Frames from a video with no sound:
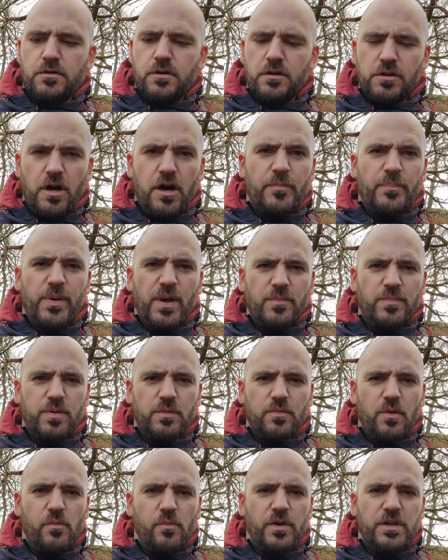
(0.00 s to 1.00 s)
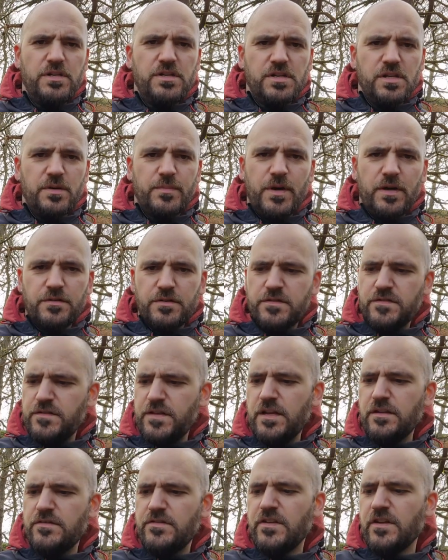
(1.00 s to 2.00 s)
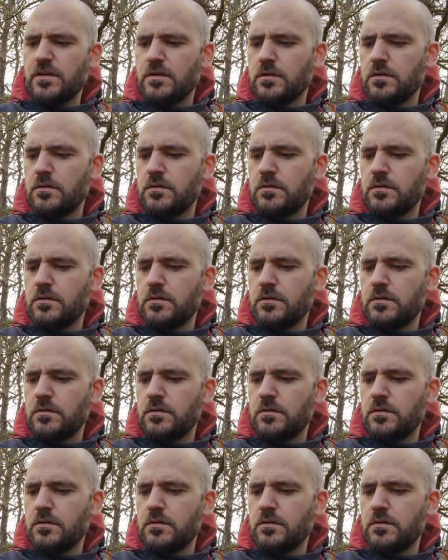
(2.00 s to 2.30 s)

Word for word: a lot of people were whinging about the stitching,